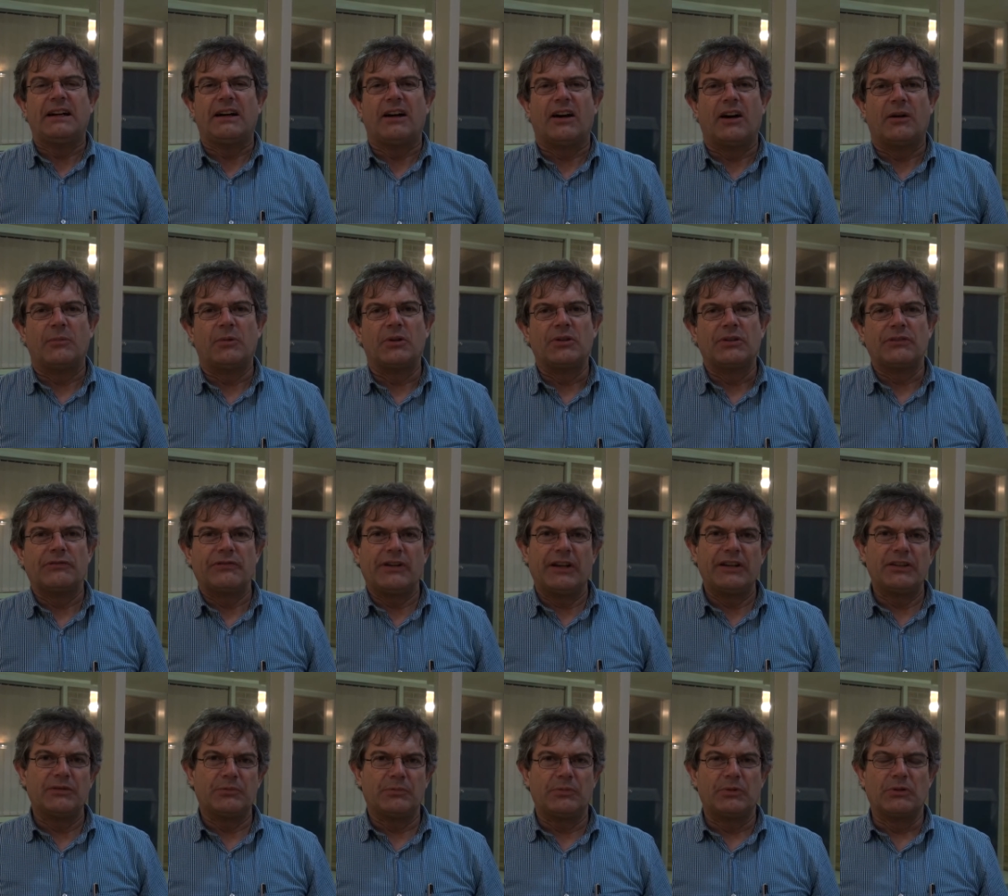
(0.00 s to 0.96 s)
I'm on the
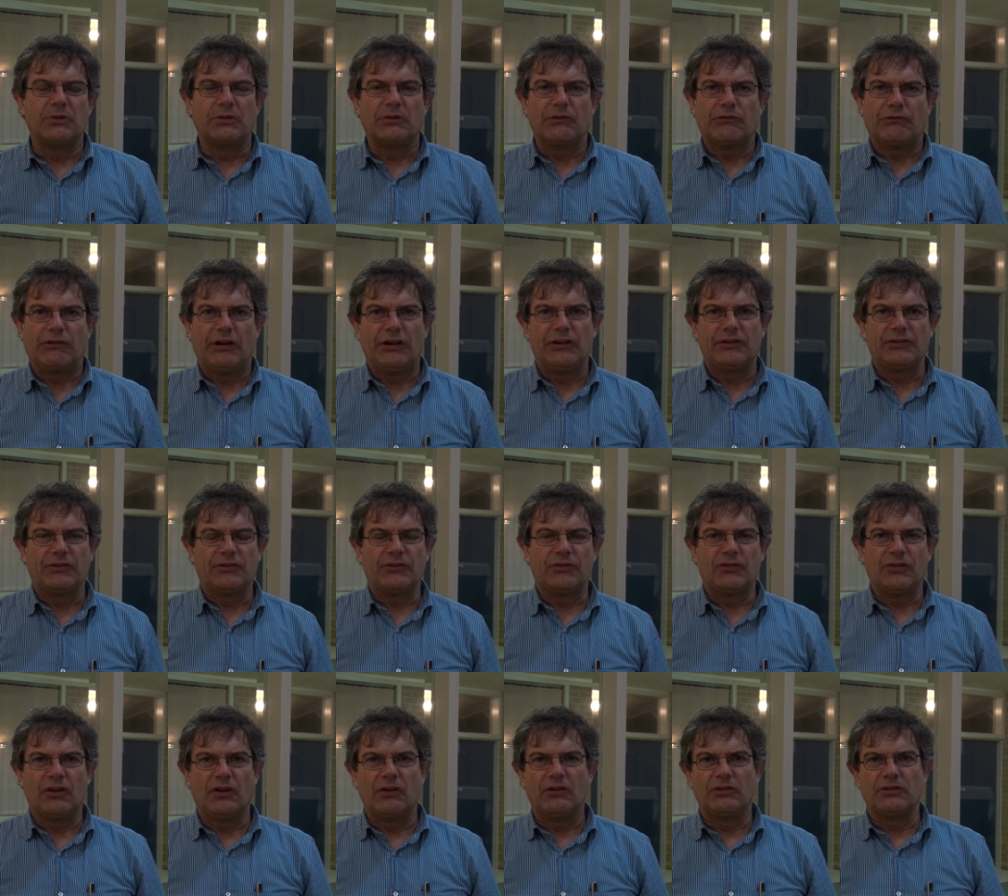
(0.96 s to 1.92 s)
Facebook frozen
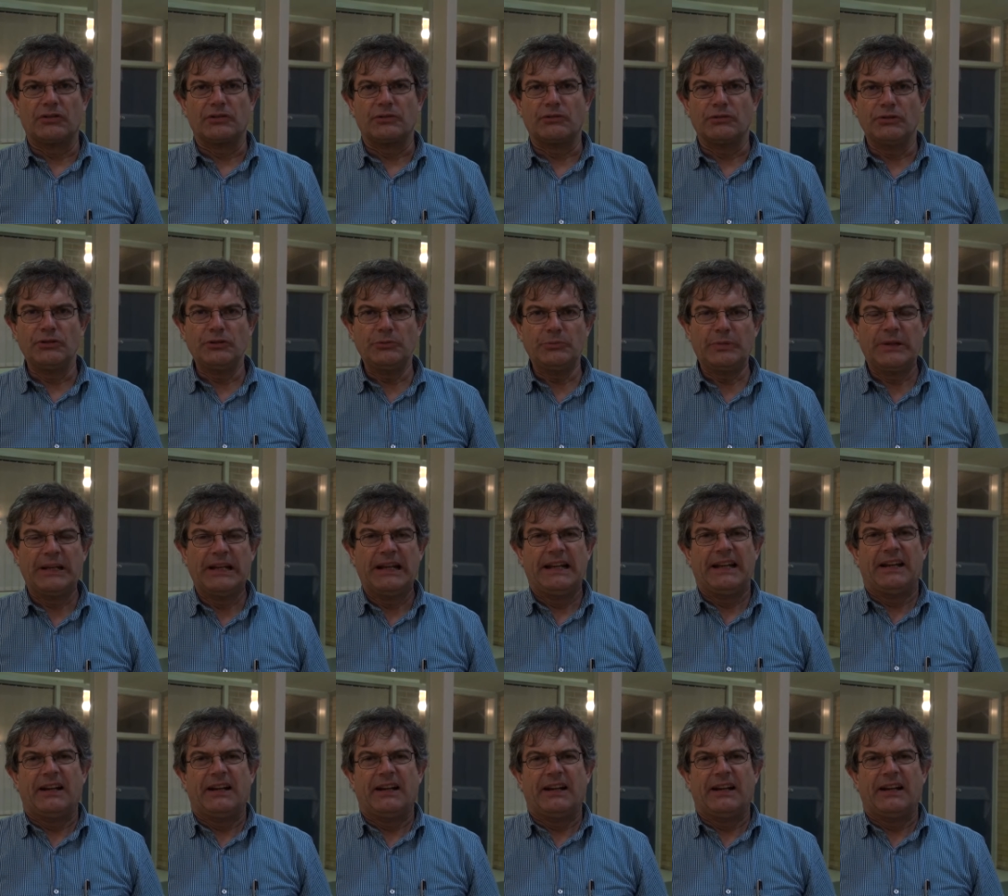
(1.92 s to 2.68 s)
shoulder group.